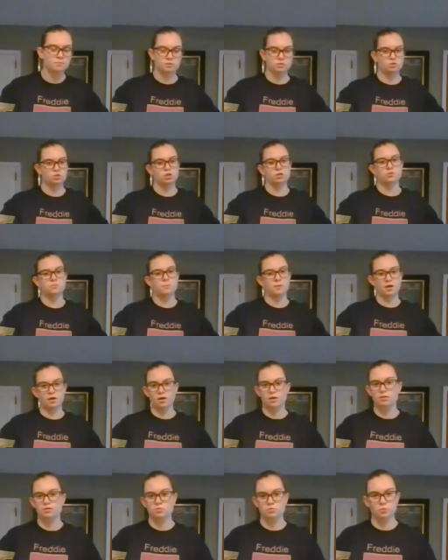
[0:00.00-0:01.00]
just
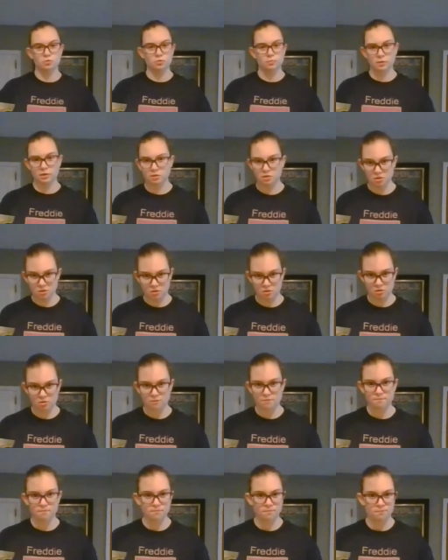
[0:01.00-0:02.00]
because blueberries,
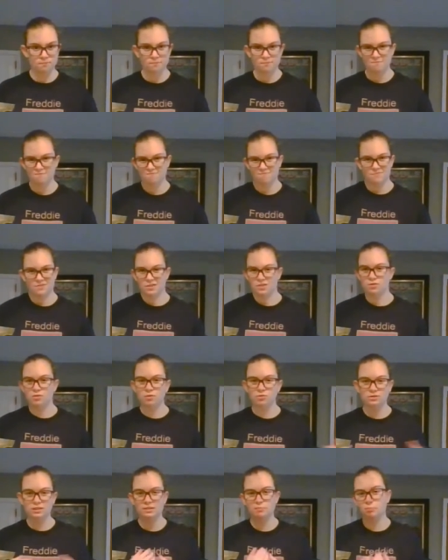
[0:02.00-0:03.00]
you
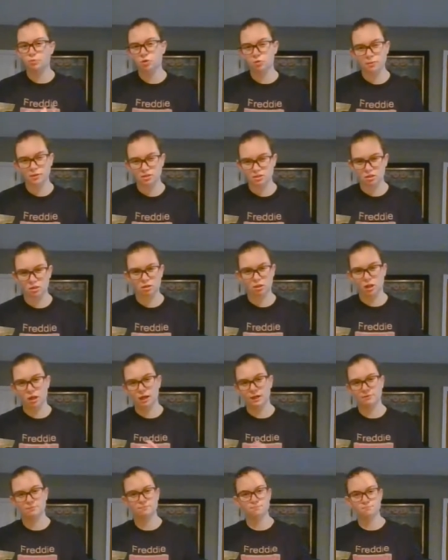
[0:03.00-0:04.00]
don't eat blueberries a
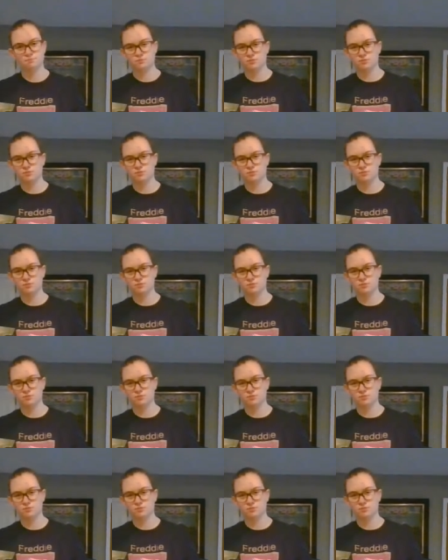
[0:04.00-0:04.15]
lot.